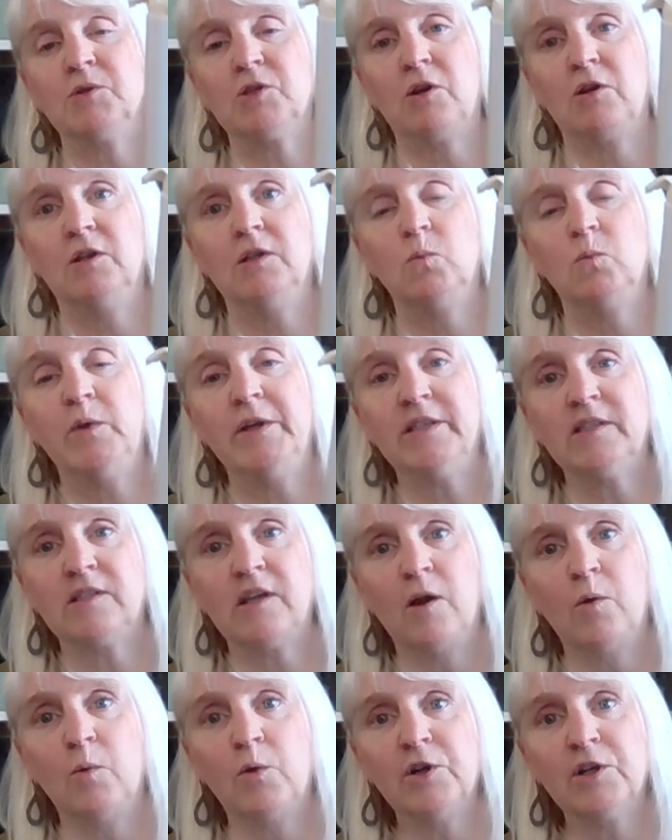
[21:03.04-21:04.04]
sorry, Weeks
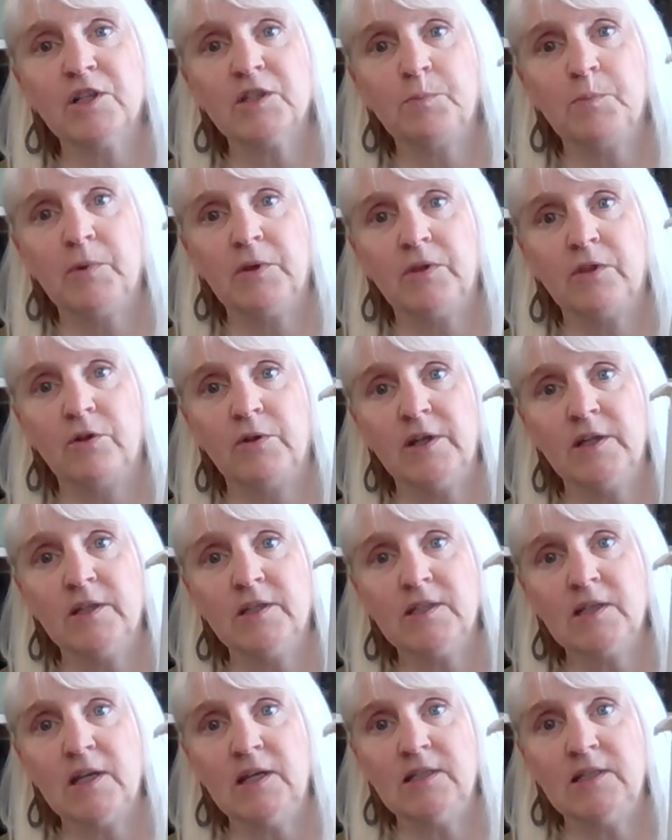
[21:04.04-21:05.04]
Dye Works, but there
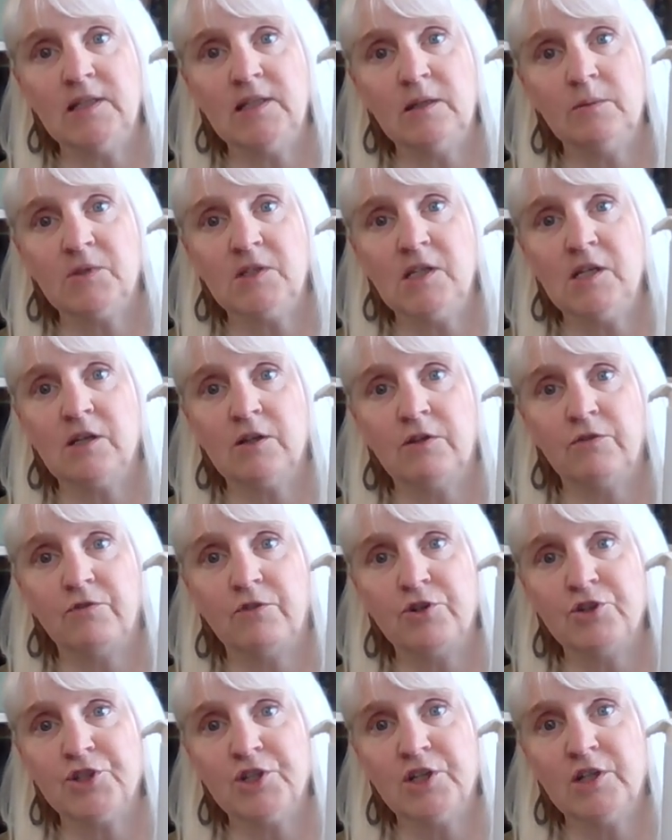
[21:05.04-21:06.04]
is a DMC
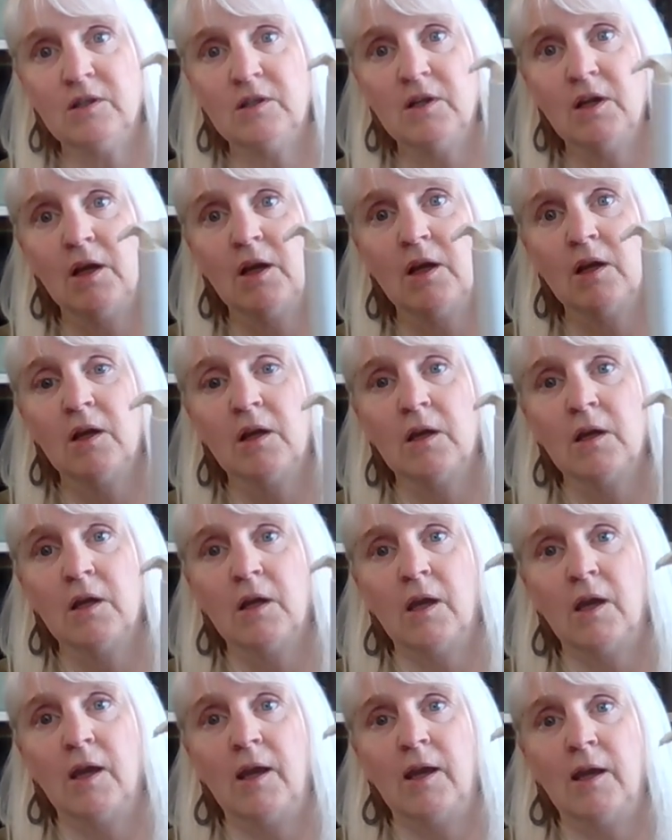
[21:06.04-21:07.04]
conversion,
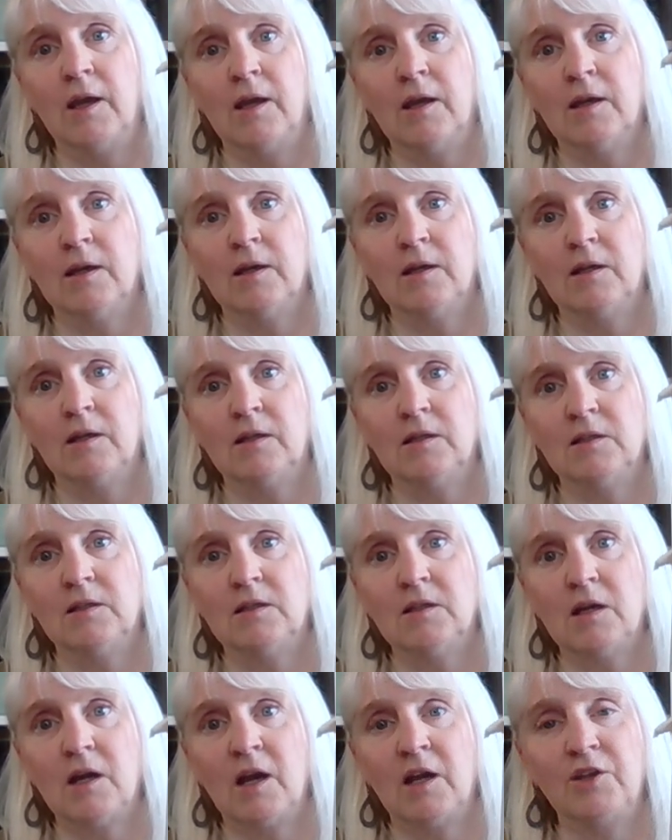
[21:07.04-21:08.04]

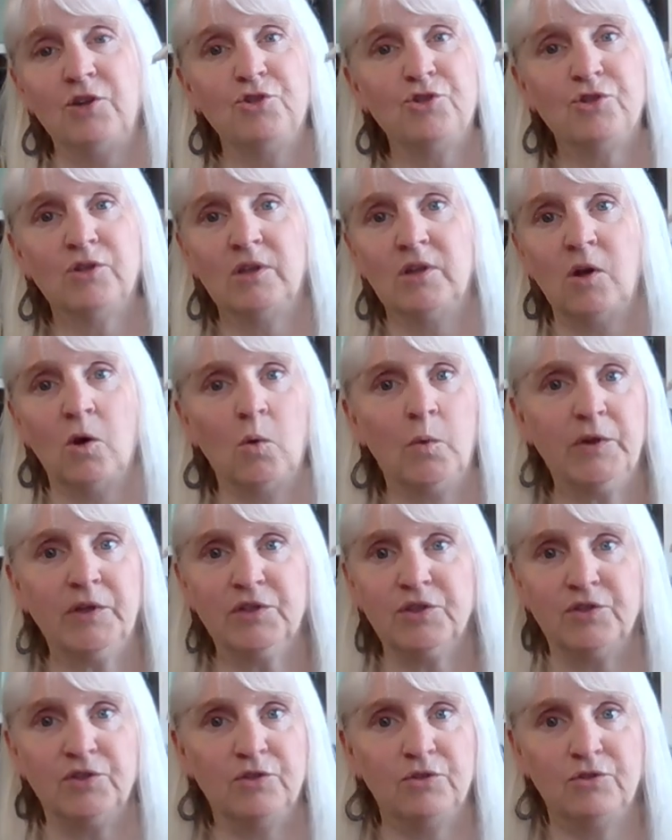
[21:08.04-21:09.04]
and I usually
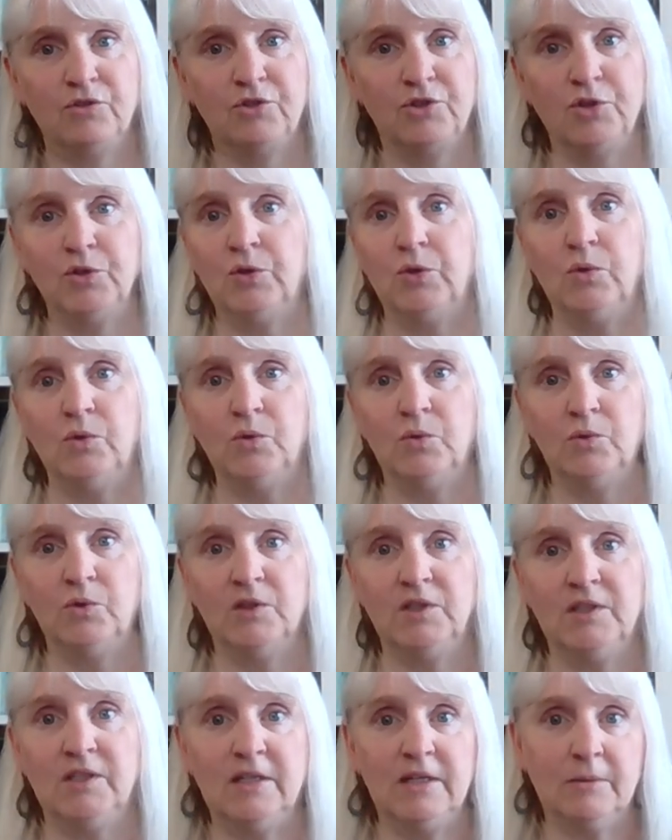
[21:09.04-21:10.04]
always do
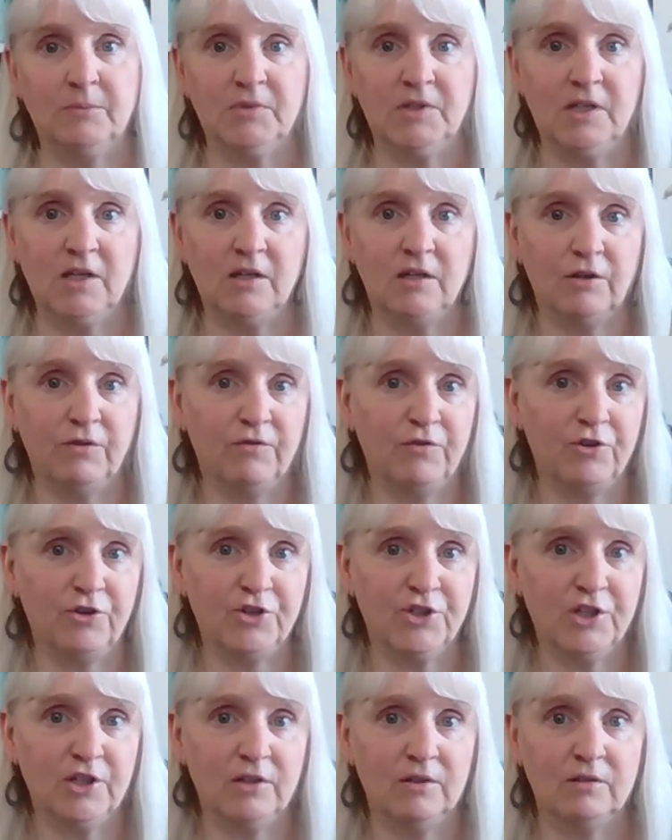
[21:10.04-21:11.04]
the DMC
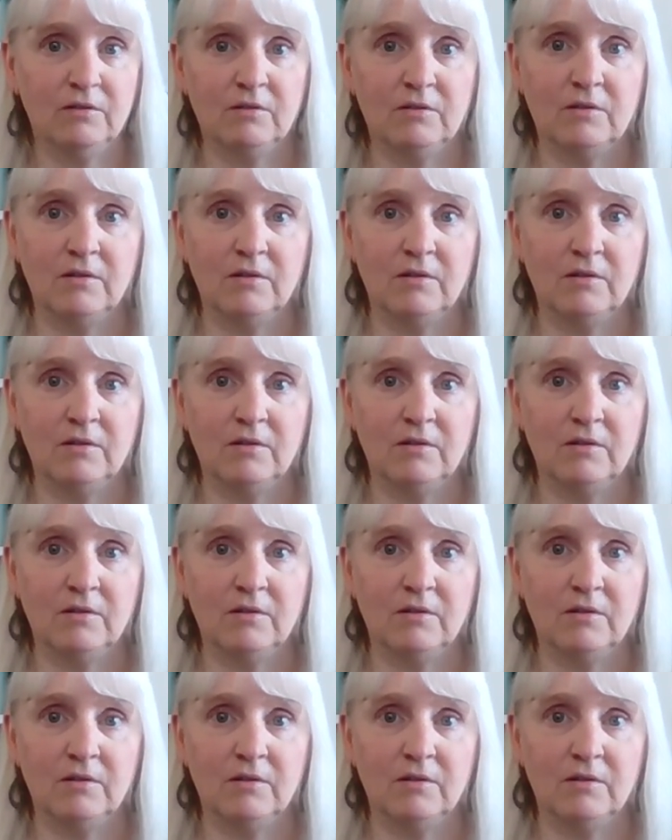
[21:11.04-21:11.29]
conversion